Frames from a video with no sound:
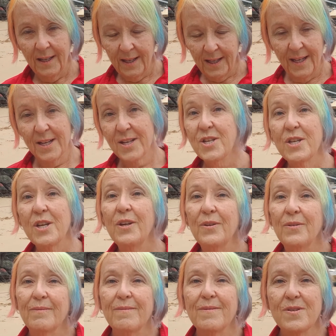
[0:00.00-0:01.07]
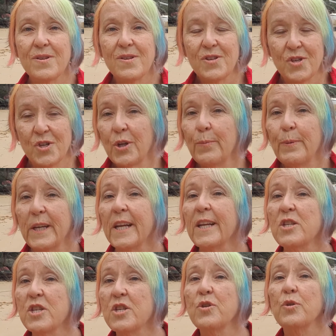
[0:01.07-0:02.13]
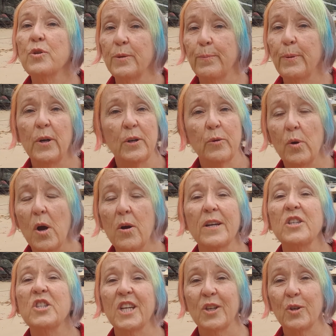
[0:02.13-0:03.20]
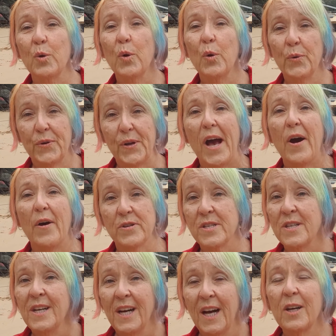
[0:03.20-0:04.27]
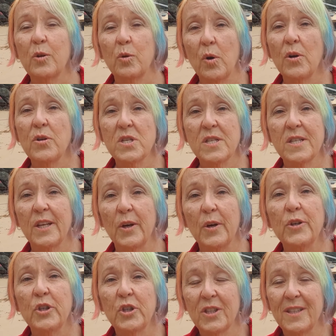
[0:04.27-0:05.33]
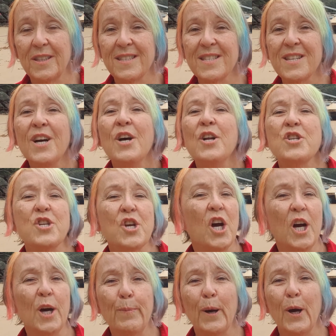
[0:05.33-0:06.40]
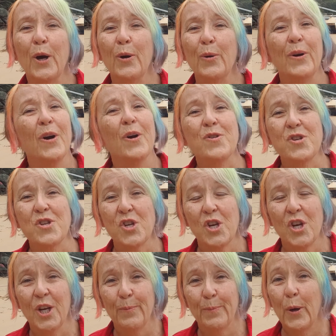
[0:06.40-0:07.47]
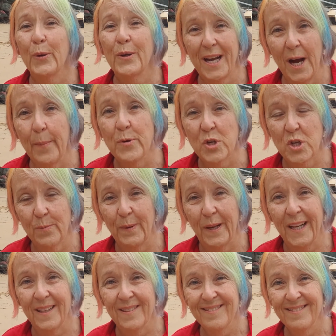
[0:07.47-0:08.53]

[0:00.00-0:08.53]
And so Turbotine stood upon a rock and she called out across the oceans, "Turbo, oh Turbo, come to me.